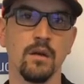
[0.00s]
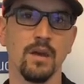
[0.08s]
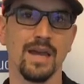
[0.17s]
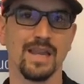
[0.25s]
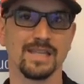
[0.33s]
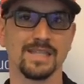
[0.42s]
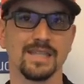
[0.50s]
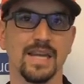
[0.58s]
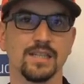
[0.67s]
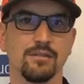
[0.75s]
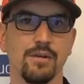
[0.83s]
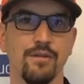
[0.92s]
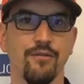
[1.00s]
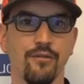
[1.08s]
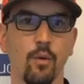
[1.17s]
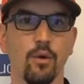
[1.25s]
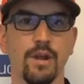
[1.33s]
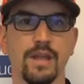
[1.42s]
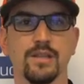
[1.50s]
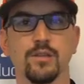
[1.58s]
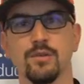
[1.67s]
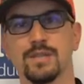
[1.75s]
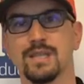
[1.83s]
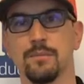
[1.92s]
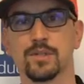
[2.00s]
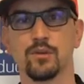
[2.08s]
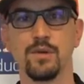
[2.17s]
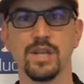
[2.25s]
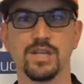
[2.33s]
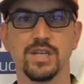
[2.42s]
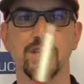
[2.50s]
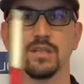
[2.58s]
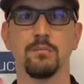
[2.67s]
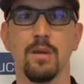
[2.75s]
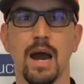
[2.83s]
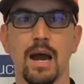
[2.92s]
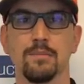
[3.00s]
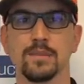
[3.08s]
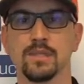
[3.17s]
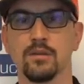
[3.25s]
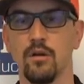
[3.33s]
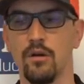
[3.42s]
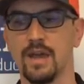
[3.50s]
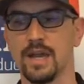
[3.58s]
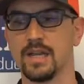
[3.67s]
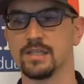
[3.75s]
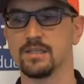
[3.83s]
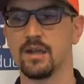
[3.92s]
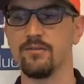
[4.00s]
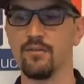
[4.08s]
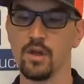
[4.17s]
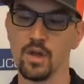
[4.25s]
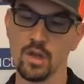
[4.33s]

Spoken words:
an accessory for it to accept squeegees, mops, all that kind of stuff.